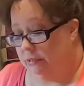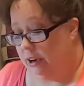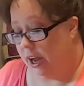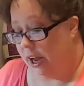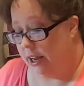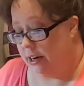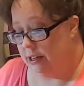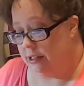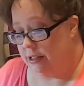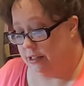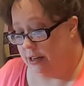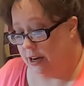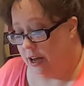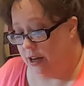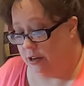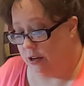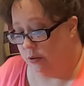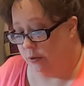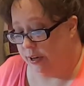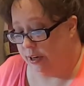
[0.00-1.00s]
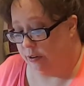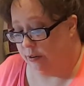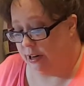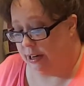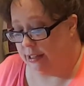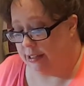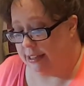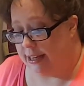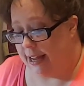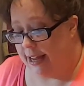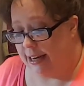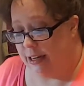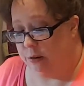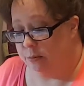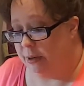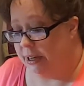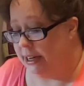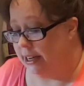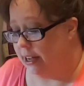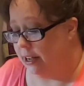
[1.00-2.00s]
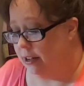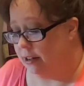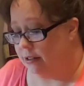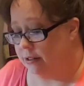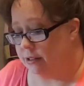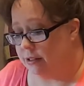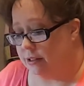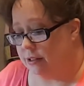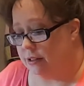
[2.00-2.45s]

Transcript: and it's not going around to anybody else,